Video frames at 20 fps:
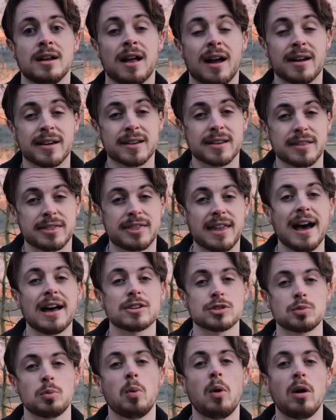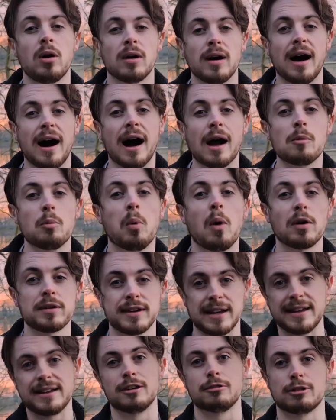Like, that's what I
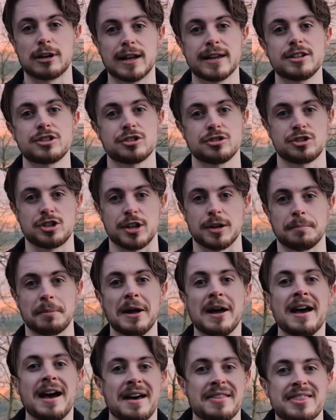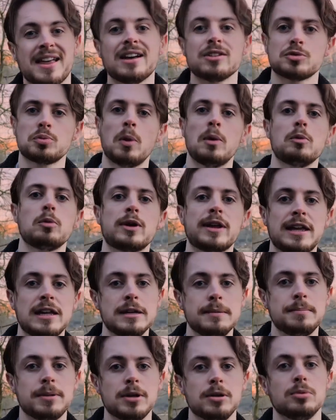want in a relationship, and that's what will
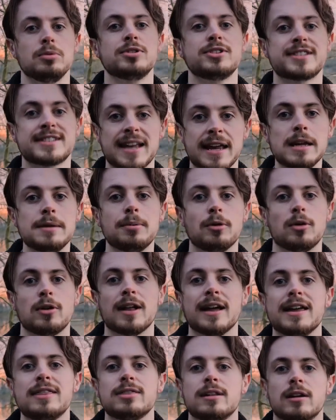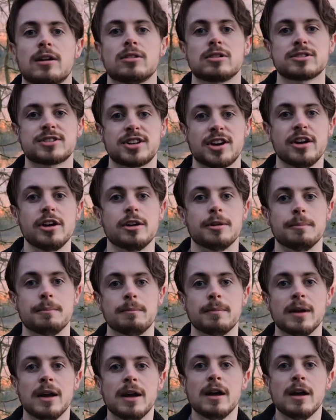keep you stable in the long term.